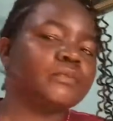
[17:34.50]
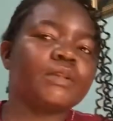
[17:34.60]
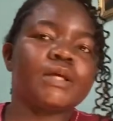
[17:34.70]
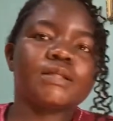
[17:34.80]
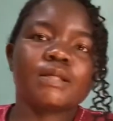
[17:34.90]

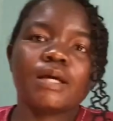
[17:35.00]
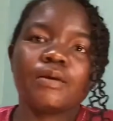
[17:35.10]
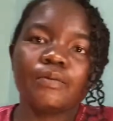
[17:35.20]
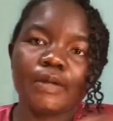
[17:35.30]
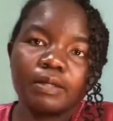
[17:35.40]
That's how
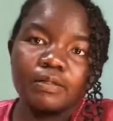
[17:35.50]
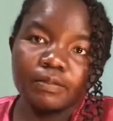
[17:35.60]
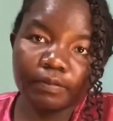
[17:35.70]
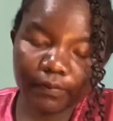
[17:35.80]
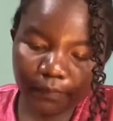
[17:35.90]
we are
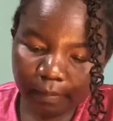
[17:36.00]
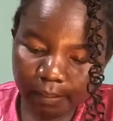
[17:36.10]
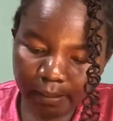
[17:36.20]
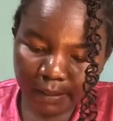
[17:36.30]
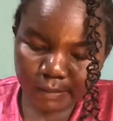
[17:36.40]

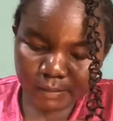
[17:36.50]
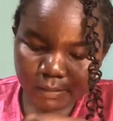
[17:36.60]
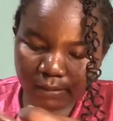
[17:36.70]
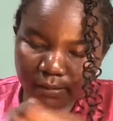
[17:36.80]
doing it.